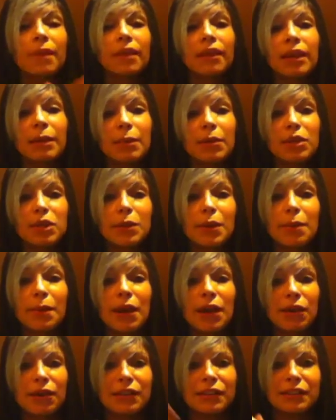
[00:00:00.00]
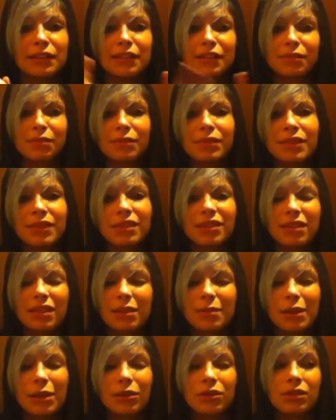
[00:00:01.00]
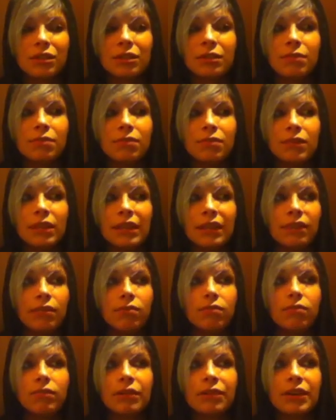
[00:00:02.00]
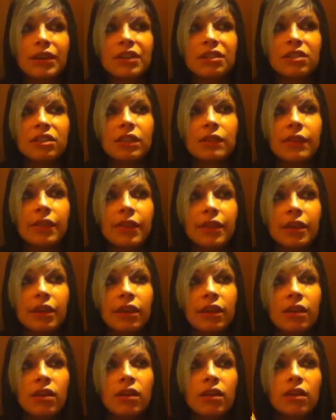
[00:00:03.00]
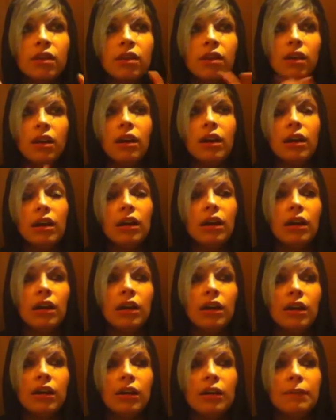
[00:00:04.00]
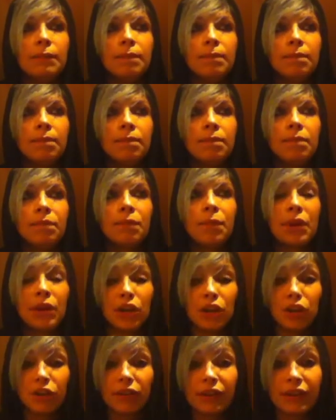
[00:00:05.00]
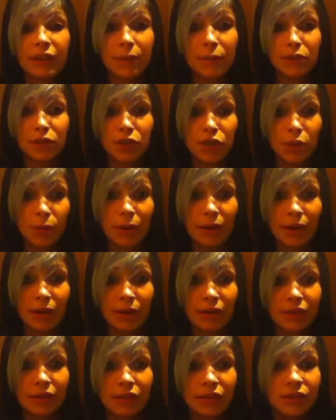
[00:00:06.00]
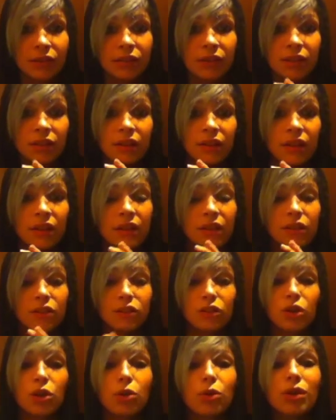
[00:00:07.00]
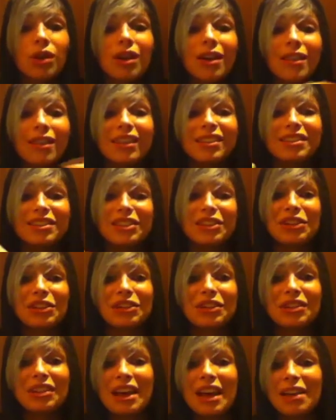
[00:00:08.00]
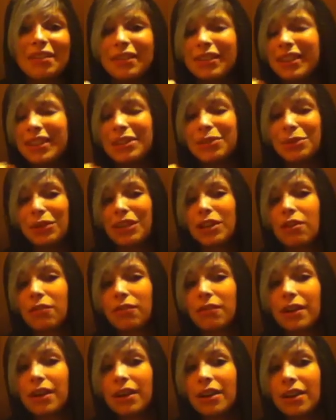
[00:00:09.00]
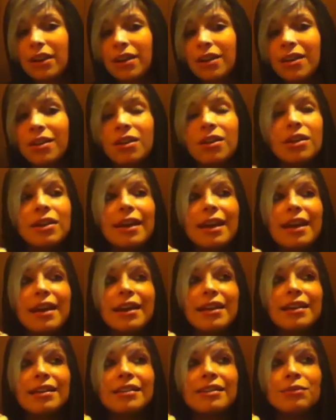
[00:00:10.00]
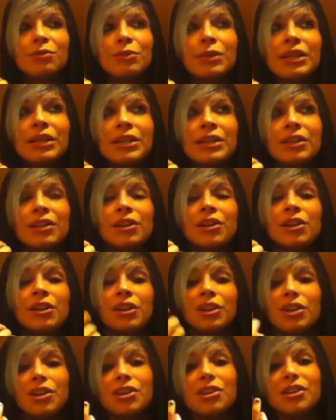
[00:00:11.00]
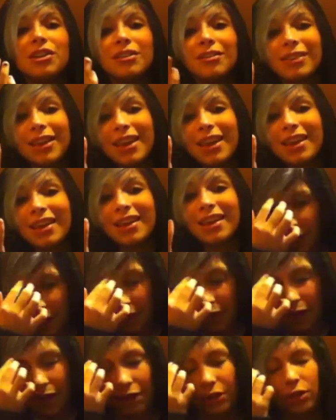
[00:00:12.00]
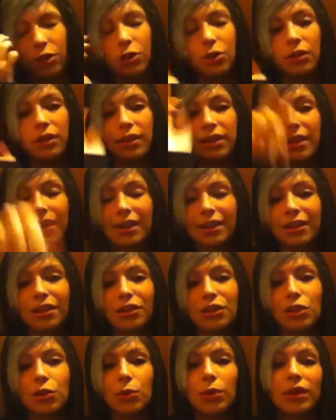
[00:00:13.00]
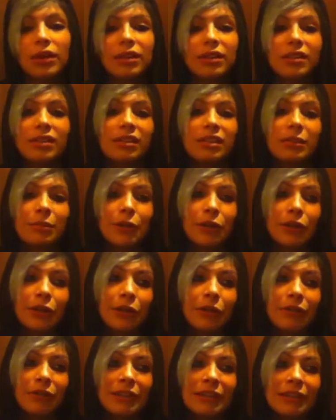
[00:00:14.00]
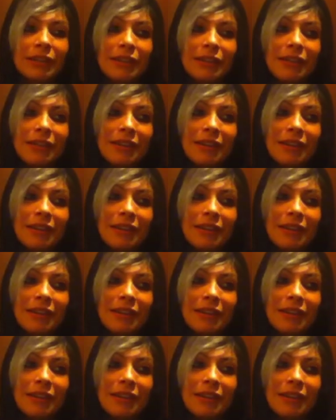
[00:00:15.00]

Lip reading: came out to my parents, came out to, like, my friends and everything. My girlfriend came out to her parents, so that's good. Everything worked out fine, and we are good. Yay! I know that, Lila, you wanted to see my girlfriend,